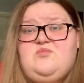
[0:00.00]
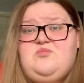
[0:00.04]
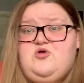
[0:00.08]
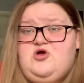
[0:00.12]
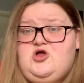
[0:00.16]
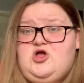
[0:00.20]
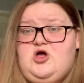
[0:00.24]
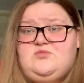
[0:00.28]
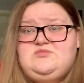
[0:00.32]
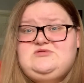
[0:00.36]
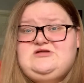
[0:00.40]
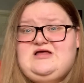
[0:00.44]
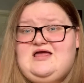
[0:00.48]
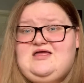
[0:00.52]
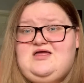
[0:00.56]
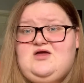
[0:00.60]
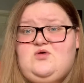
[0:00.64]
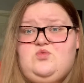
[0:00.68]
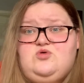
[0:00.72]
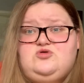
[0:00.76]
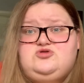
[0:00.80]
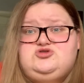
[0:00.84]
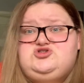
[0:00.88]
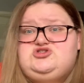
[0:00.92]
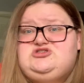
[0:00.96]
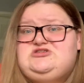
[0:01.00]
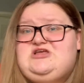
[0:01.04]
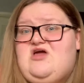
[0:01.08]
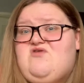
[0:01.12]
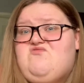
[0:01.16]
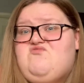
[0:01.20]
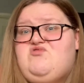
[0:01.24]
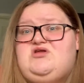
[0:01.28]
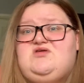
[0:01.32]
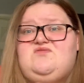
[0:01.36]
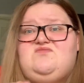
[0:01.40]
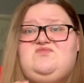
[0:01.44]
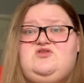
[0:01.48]
pre-op diet will just get
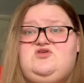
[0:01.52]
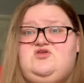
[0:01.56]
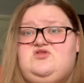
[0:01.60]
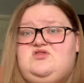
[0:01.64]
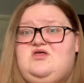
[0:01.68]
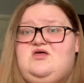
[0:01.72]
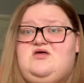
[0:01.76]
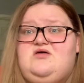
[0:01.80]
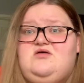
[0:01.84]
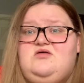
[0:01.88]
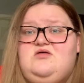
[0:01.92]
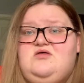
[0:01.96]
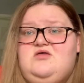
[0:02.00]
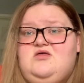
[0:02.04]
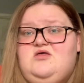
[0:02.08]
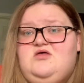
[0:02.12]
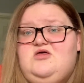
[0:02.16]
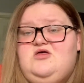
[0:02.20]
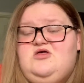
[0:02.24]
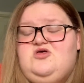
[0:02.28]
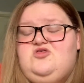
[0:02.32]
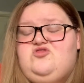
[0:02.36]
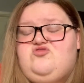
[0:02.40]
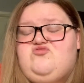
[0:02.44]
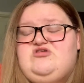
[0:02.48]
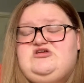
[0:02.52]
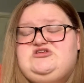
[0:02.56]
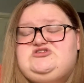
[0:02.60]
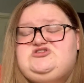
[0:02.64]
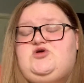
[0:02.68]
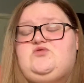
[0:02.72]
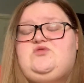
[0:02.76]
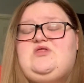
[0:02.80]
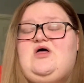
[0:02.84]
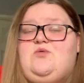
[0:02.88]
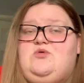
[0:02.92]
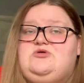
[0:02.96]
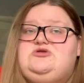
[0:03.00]
rid of the other 3 stone
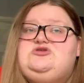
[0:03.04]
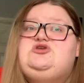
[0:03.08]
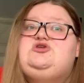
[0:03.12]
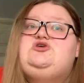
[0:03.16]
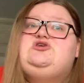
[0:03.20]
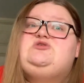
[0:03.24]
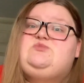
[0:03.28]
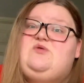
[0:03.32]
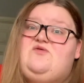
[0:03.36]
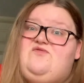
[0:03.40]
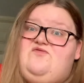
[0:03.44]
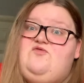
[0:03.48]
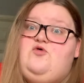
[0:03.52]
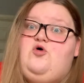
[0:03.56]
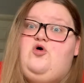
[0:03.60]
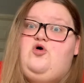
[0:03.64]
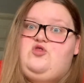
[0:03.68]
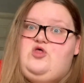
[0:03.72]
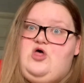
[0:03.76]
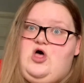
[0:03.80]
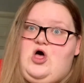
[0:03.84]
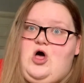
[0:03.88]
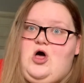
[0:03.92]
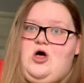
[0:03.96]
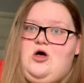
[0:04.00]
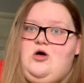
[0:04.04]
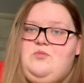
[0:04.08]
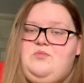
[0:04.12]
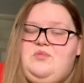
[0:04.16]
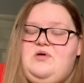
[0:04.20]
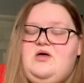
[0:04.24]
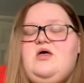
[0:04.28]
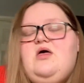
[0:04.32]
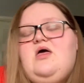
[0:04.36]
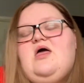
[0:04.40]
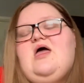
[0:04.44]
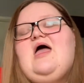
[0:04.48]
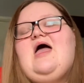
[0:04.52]
that I want to lose before the op.
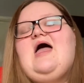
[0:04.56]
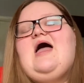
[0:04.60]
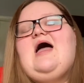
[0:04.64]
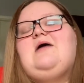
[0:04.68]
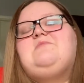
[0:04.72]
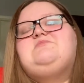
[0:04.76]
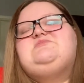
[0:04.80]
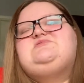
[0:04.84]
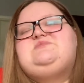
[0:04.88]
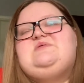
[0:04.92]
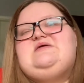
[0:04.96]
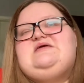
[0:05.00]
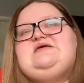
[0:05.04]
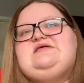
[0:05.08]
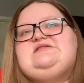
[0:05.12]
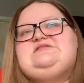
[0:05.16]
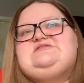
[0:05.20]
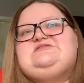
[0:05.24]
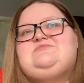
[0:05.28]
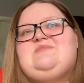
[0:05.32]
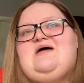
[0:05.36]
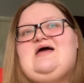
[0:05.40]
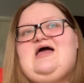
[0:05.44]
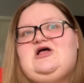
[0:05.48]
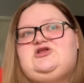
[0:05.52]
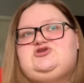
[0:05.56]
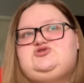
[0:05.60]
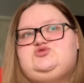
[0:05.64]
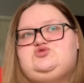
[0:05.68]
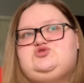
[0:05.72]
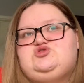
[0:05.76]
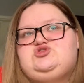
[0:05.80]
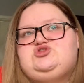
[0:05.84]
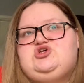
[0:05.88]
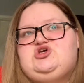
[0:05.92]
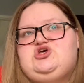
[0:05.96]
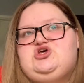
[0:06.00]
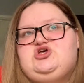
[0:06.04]
I'm speaking to my actual
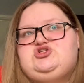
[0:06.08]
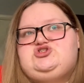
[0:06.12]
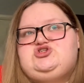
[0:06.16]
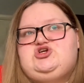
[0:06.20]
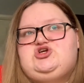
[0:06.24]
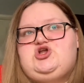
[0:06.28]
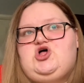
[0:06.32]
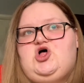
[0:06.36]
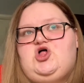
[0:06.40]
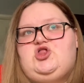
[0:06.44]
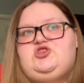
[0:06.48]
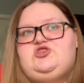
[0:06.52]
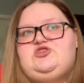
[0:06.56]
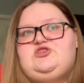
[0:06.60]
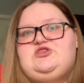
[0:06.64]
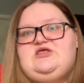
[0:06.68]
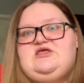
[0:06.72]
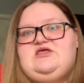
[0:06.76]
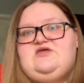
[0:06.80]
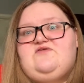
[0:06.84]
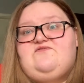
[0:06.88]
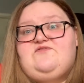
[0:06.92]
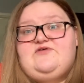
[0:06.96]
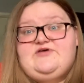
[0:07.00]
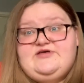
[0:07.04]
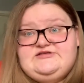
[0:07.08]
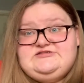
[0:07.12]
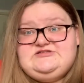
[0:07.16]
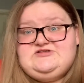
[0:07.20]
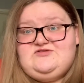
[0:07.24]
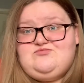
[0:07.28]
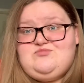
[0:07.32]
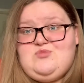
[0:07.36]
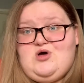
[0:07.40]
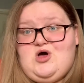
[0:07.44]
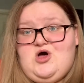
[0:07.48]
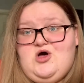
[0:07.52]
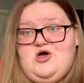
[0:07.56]
surgeon on the 1st of
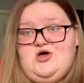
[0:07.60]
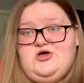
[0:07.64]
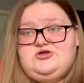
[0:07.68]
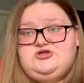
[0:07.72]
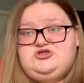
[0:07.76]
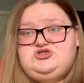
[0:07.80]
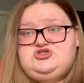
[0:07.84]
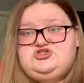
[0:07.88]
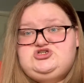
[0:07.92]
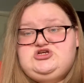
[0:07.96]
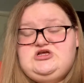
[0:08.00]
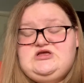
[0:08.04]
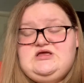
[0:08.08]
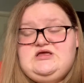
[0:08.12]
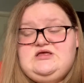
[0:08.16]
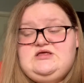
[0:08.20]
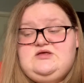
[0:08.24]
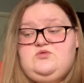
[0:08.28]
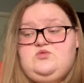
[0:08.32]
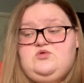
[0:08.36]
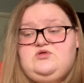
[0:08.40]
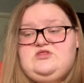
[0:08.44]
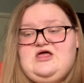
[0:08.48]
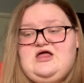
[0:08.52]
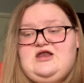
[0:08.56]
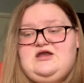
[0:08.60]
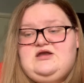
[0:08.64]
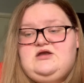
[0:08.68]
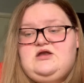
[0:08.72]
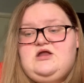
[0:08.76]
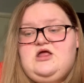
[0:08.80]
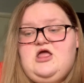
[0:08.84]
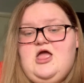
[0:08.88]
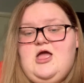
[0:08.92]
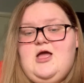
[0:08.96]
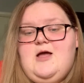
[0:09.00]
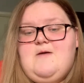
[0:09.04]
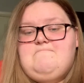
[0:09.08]
March. He will then
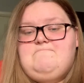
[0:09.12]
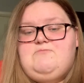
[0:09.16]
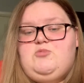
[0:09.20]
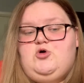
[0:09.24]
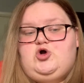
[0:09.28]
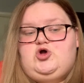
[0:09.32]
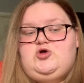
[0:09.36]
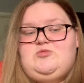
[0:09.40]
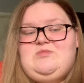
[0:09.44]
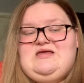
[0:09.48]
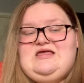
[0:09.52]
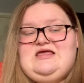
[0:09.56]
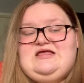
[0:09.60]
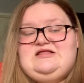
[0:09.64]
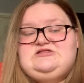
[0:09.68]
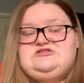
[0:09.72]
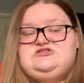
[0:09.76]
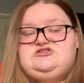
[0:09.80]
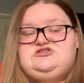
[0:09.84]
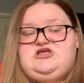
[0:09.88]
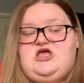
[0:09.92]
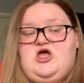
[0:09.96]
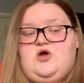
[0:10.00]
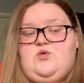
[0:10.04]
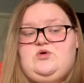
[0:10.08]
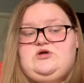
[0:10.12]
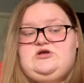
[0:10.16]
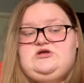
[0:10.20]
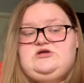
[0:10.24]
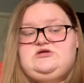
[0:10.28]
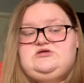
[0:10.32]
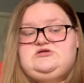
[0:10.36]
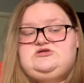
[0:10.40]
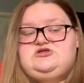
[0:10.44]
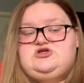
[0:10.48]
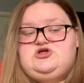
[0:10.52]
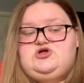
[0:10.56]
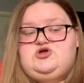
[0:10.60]
book me in to go
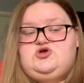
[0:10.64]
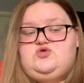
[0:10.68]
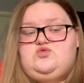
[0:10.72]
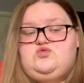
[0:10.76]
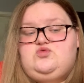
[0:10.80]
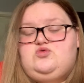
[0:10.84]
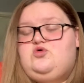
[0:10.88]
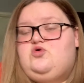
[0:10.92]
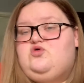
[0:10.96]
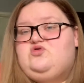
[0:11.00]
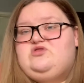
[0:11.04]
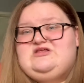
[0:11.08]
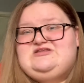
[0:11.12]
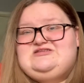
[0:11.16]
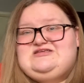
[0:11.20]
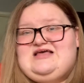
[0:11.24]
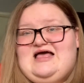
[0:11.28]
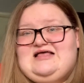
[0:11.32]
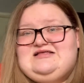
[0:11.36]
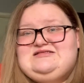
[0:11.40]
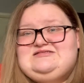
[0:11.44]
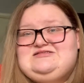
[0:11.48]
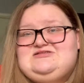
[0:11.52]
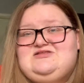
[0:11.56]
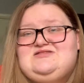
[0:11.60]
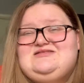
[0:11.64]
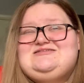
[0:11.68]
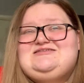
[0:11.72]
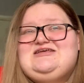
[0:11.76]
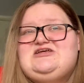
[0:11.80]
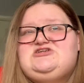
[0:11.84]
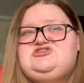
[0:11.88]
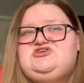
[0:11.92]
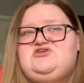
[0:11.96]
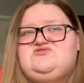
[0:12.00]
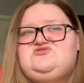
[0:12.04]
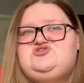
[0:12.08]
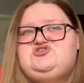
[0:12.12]
and do other tests. So this
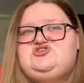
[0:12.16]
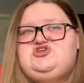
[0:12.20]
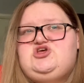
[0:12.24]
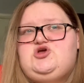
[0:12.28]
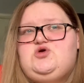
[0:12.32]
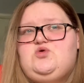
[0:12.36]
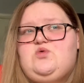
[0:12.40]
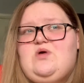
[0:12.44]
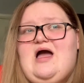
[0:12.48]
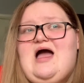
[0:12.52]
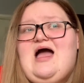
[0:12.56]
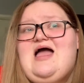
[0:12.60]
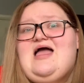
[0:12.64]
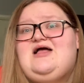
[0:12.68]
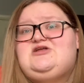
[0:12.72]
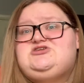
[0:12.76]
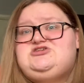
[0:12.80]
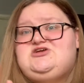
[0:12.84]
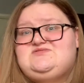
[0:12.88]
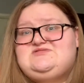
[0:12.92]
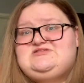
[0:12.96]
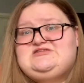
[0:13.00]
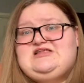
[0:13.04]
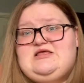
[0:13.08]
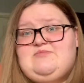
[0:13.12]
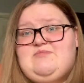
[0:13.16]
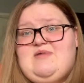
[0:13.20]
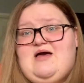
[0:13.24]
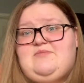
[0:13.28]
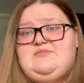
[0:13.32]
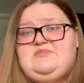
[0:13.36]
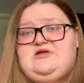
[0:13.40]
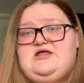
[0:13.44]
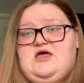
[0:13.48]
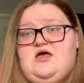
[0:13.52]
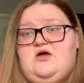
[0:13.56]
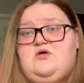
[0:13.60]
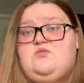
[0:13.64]
test you have to do, I actually have sleep
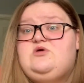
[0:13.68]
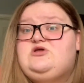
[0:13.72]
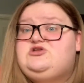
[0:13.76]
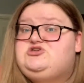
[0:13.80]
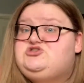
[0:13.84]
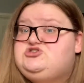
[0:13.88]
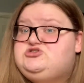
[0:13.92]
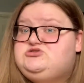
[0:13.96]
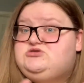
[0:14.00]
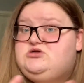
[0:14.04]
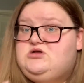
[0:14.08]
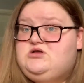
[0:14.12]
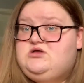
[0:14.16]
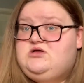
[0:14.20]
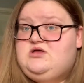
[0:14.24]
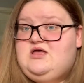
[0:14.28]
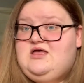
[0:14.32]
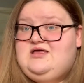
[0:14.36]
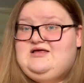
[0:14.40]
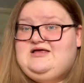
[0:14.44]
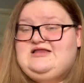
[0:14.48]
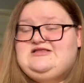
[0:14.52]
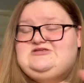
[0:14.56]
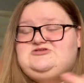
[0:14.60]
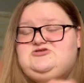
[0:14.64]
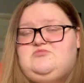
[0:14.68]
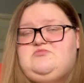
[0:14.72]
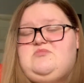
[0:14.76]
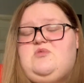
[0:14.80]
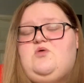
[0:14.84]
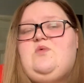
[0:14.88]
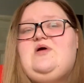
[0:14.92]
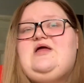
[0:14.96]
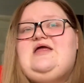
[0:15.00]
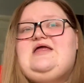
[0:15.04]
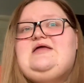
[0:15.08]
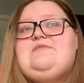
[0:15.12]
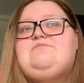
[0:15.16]
apnea, which again is on my
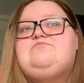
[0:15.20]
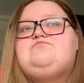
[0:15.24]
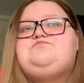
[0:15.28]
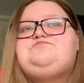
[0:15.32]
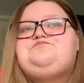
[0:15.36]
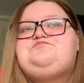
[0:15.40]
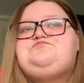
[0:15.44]
weight.